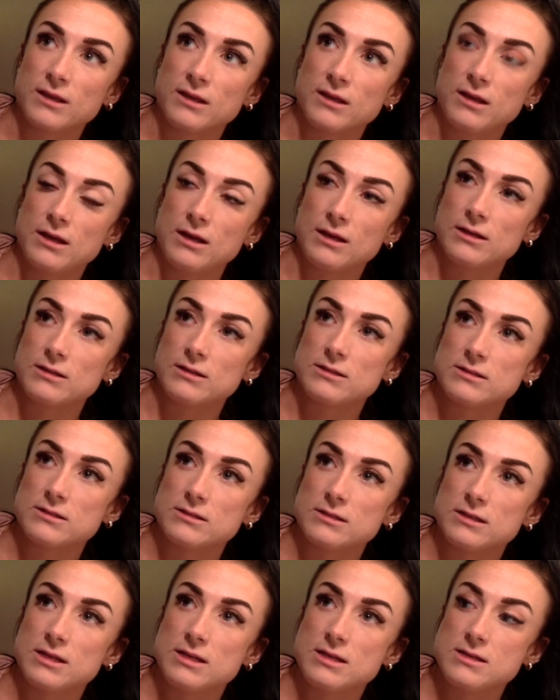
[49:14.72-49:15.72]
And
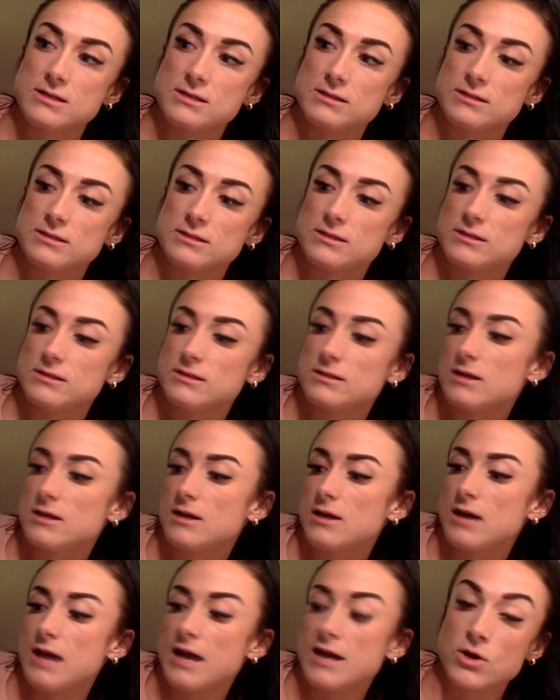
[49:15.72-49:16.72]

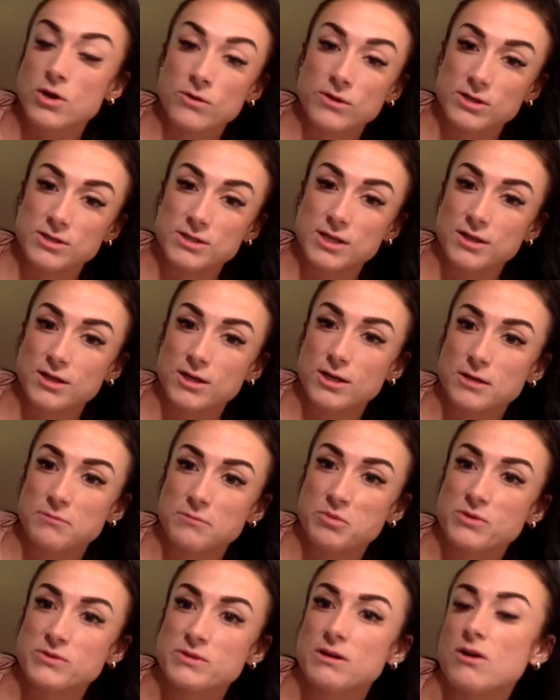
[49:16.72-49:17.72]
I know there's other good
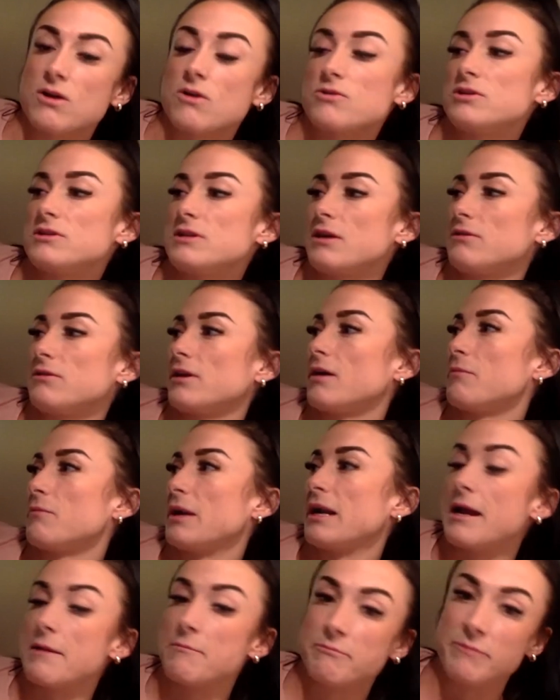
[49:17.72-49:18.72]
posing coaches out there, but
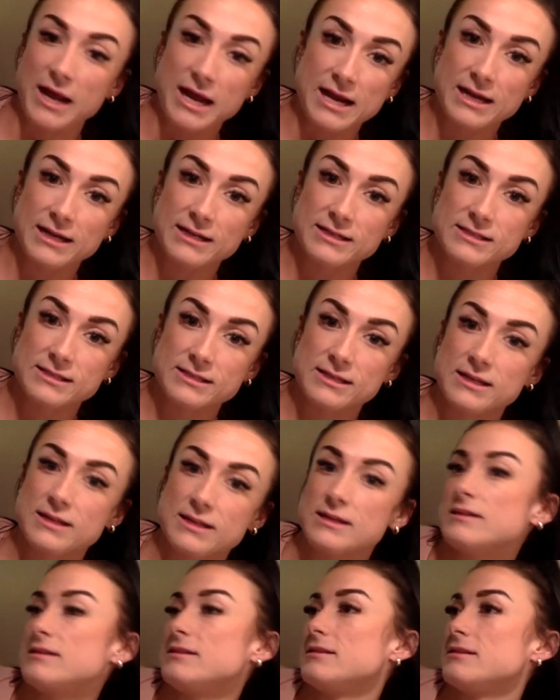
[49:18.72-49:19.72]
I'm biased. He
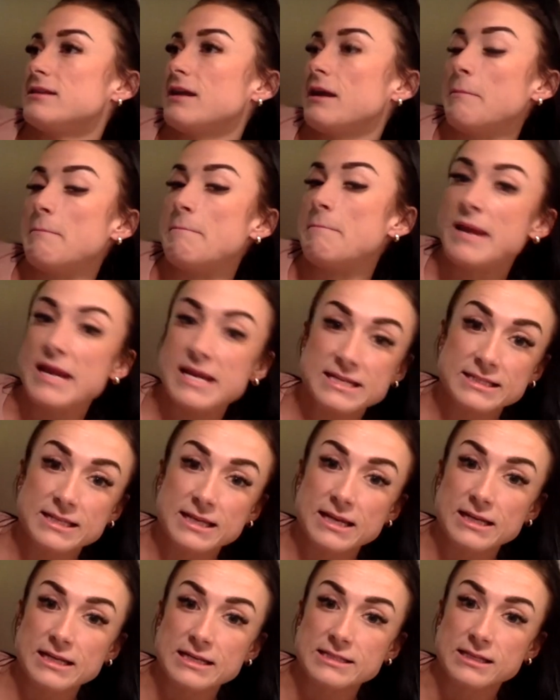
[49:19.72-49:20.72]
is
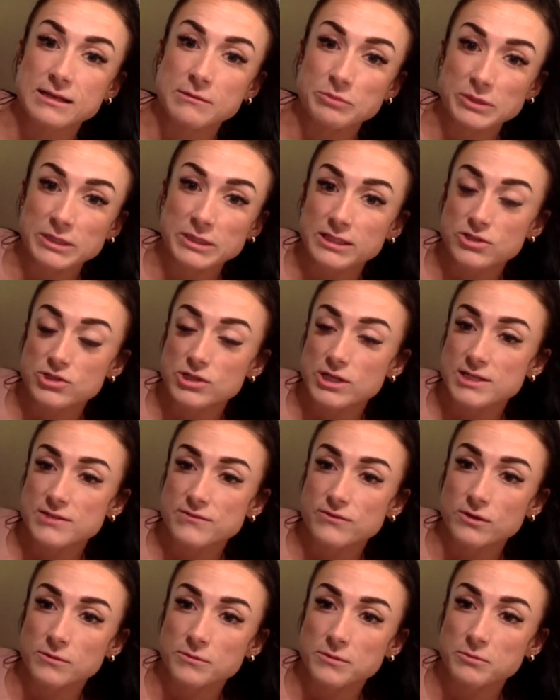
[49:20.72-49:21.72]
amazing. He's completely
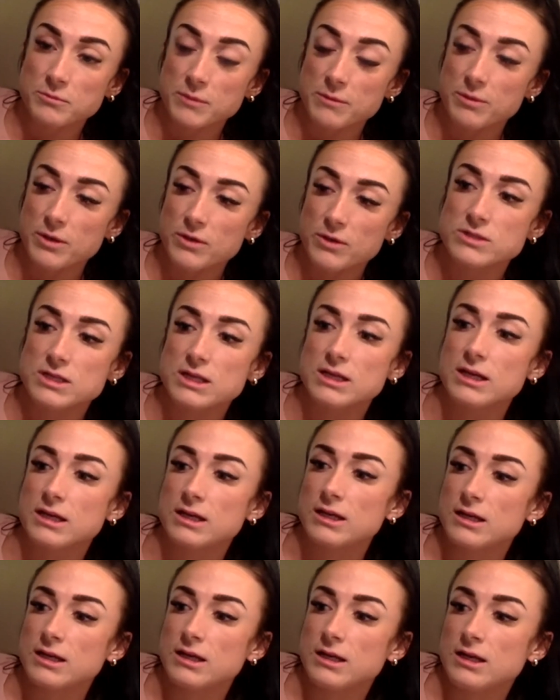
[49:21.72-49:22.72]
transformed my posing.
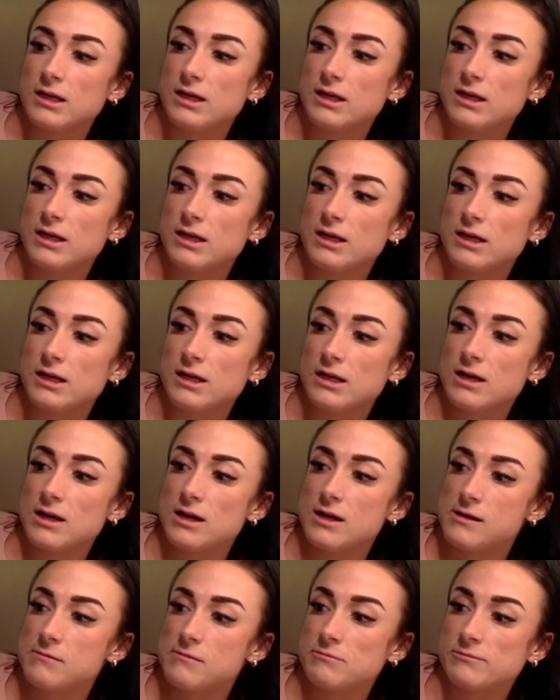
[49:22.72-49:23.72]

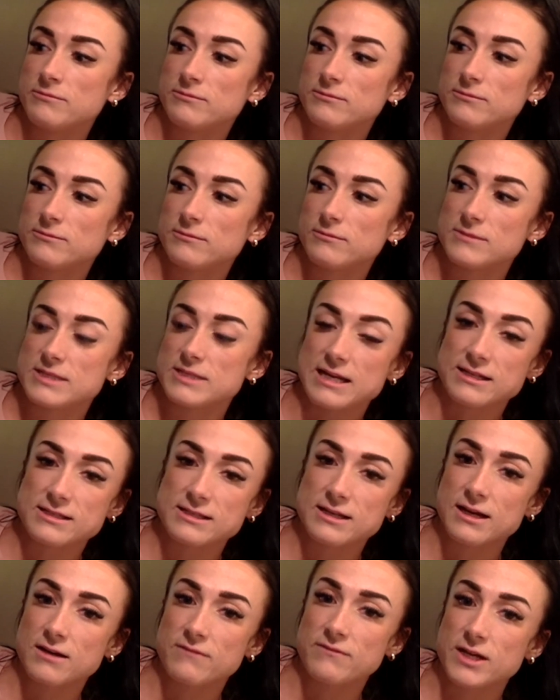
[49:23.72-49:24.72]
Dennis and I
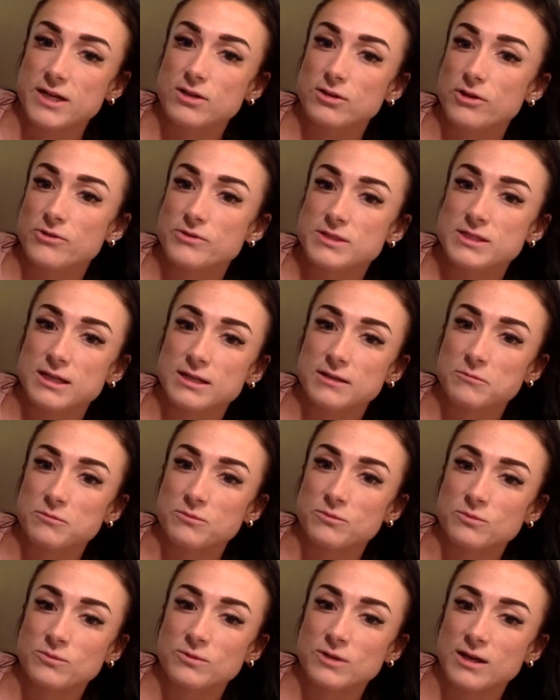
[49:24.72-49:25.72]
are very close to him.
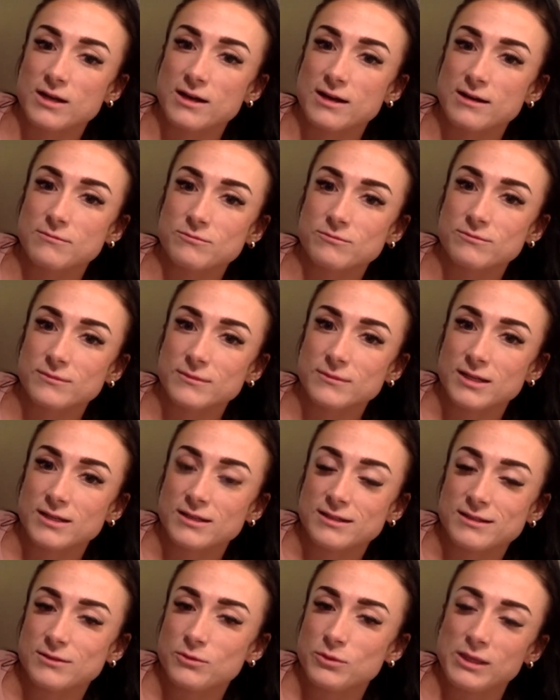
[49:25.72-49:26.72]

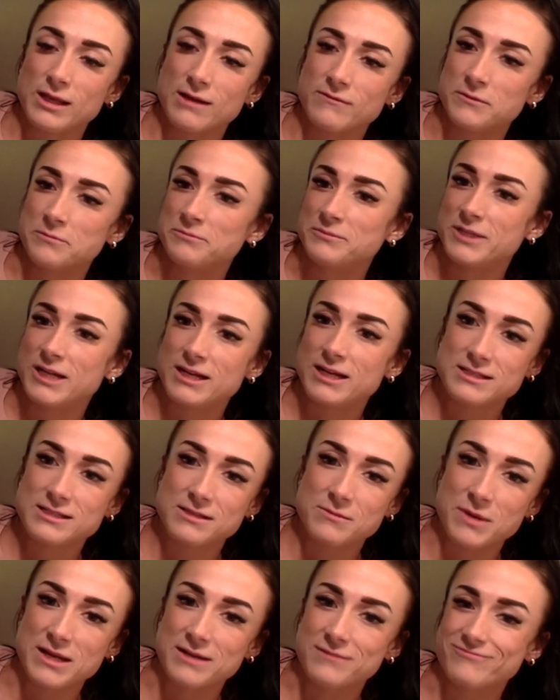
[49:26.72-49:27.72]
We love him. Kenny's the
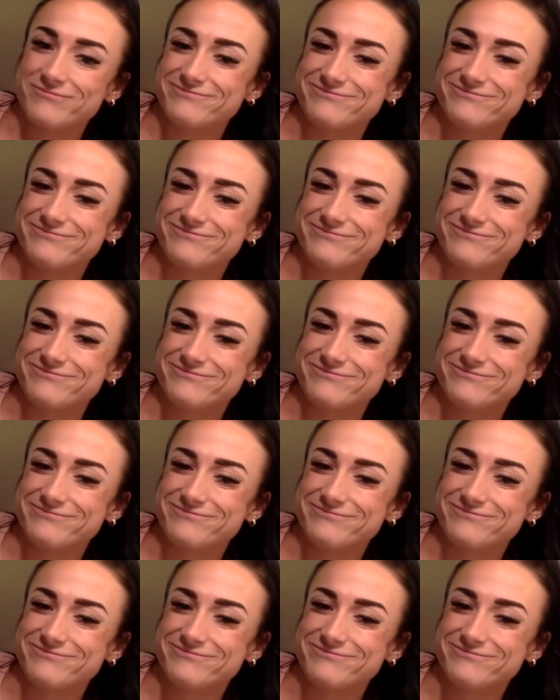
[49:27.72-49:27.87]
man.